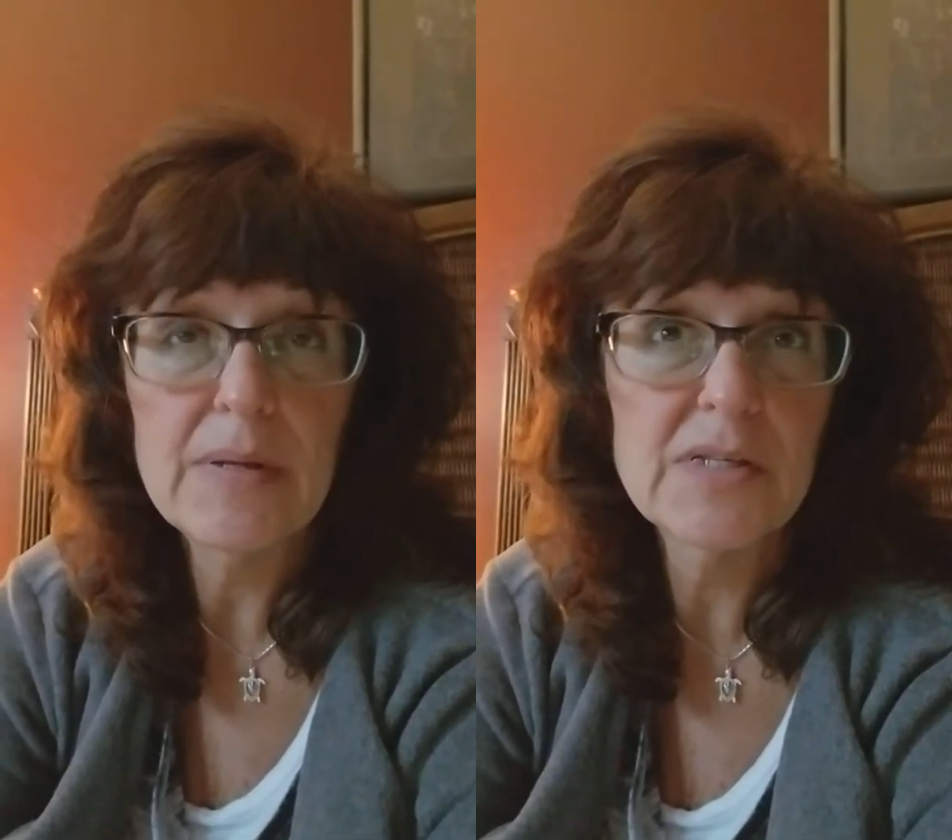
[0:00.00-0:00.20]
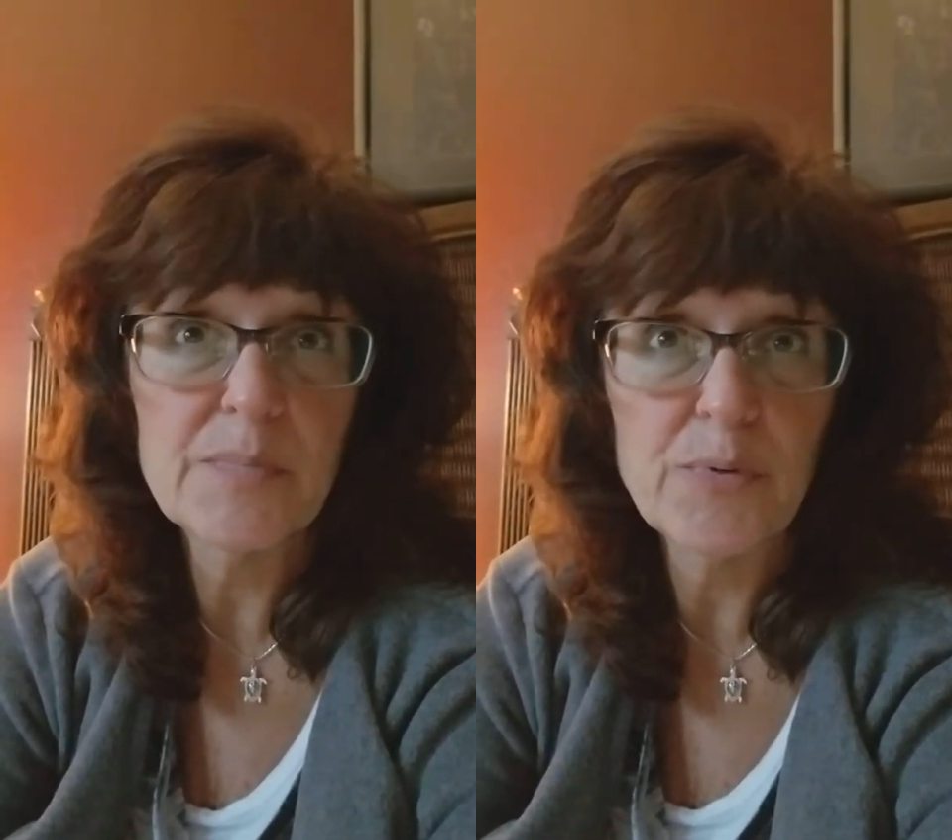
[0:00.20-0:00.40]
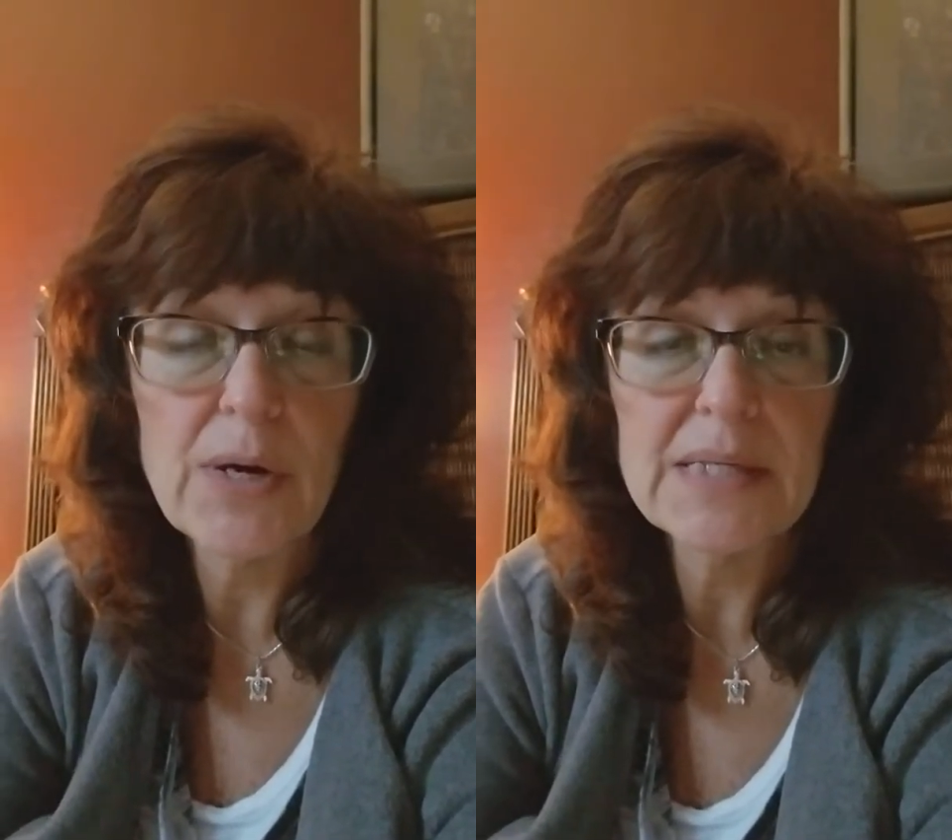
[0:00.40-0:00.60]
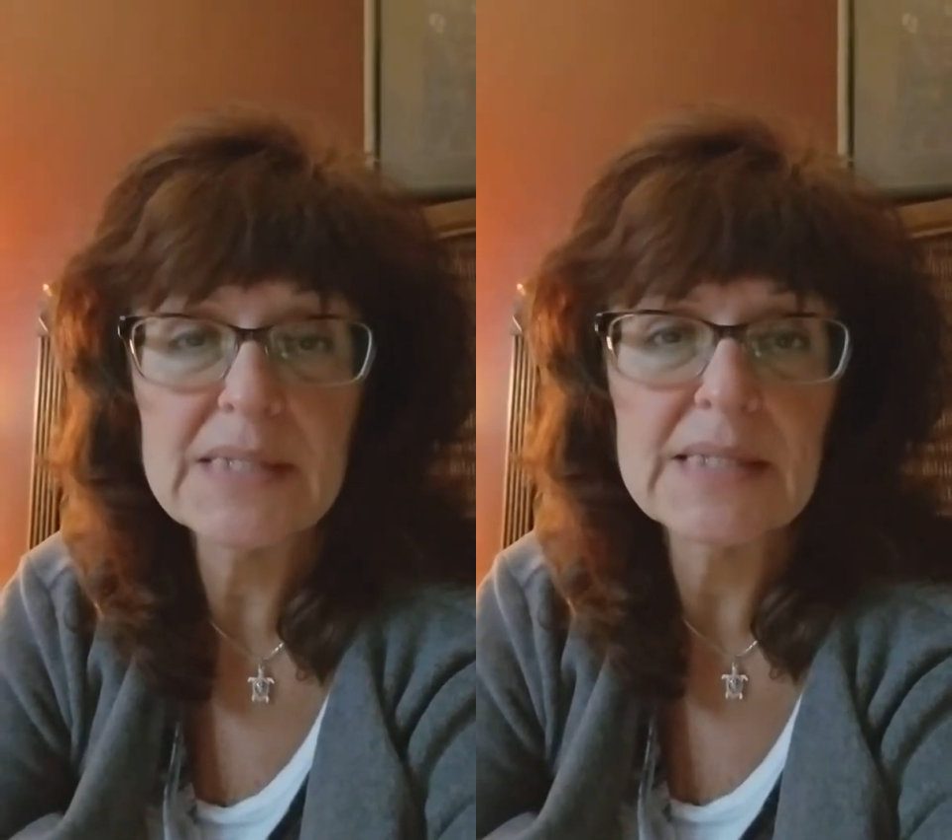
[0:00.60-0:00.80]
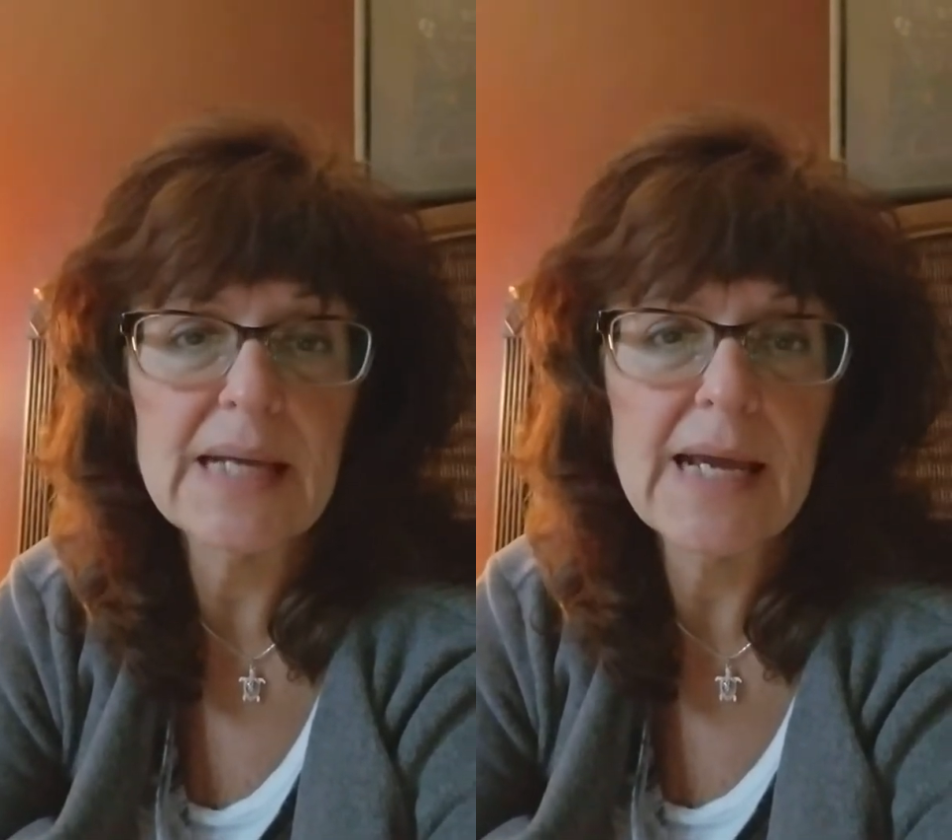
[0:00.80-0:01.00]

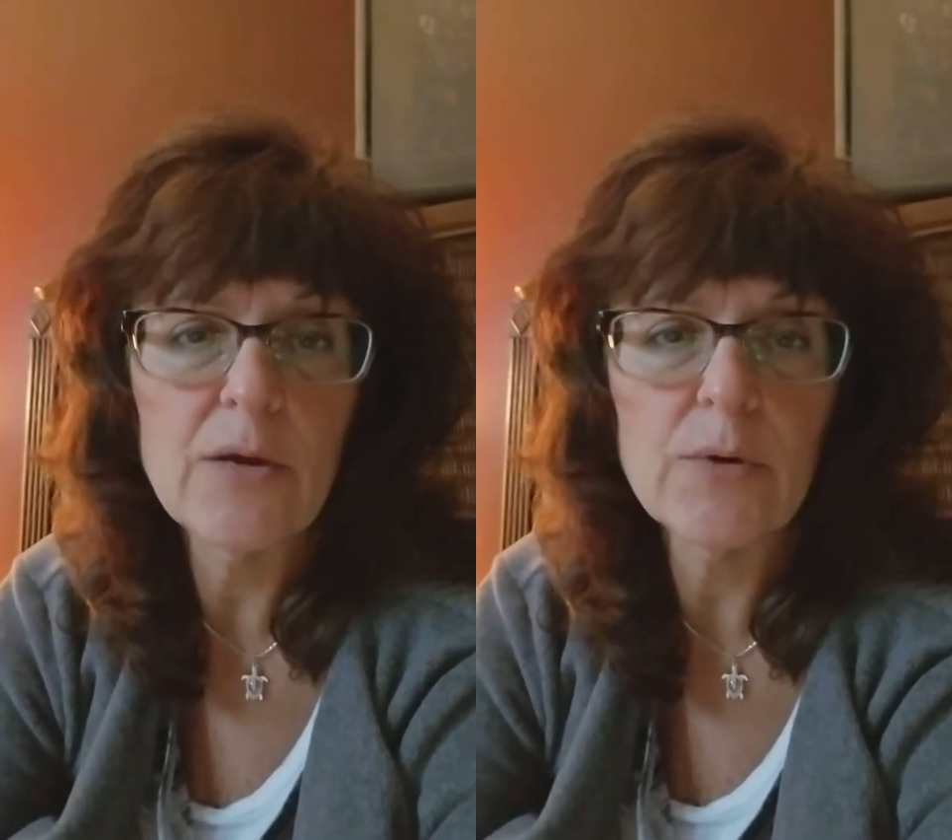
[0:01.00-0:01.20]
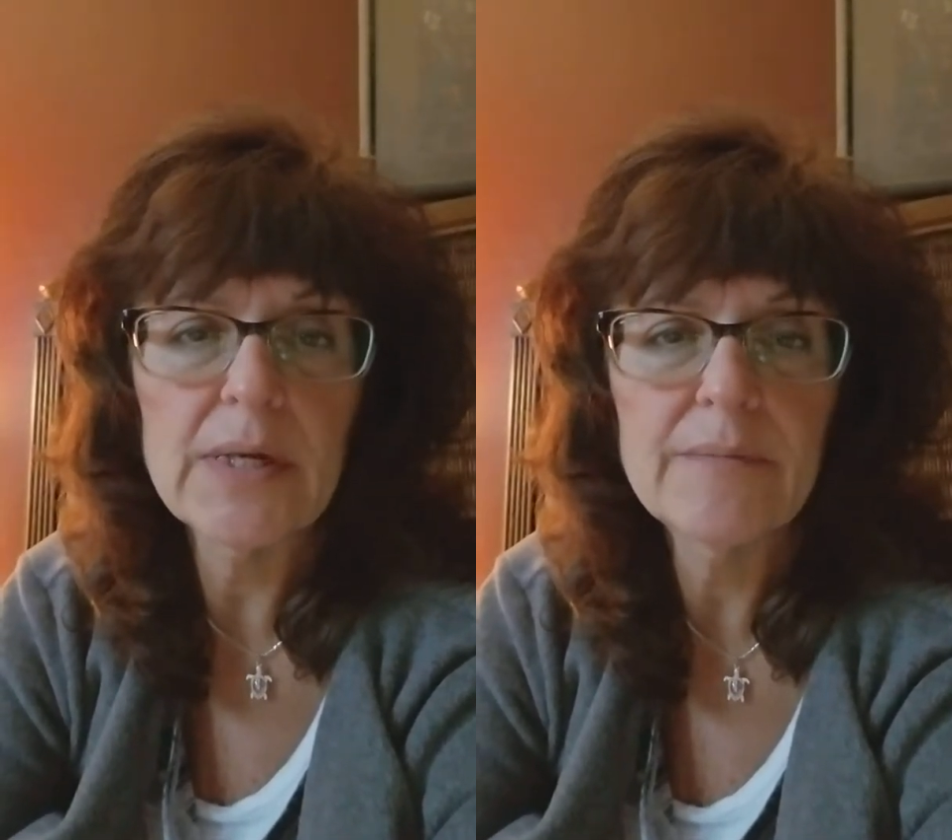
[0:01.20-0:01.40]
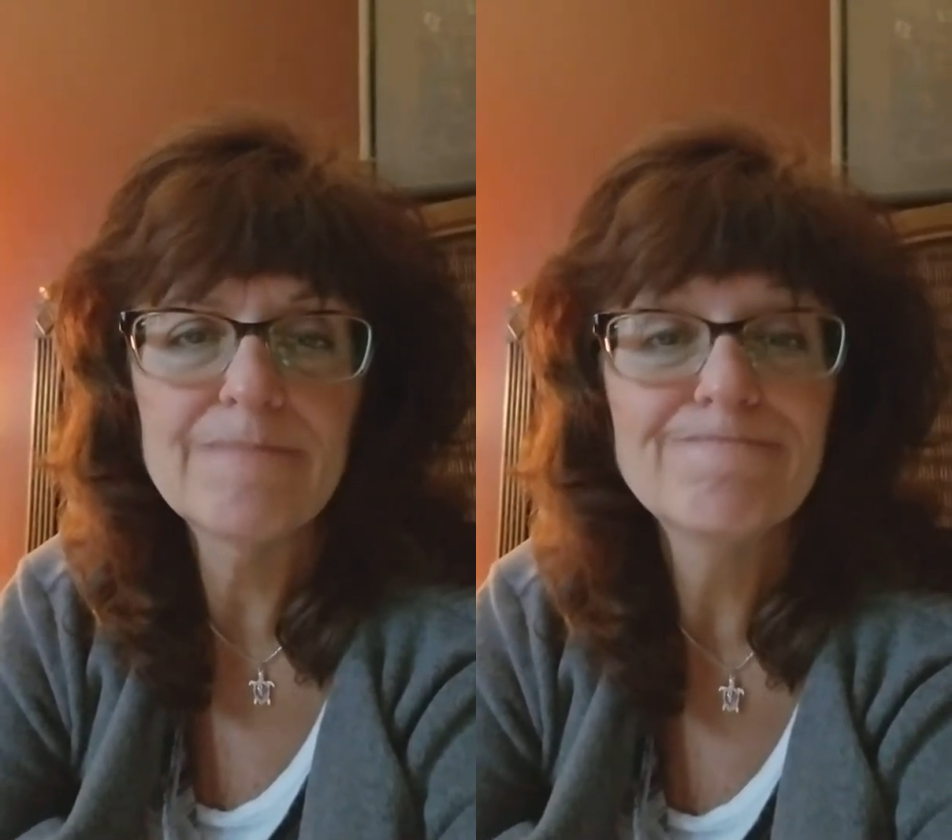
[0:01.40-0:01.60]
depressed and angry.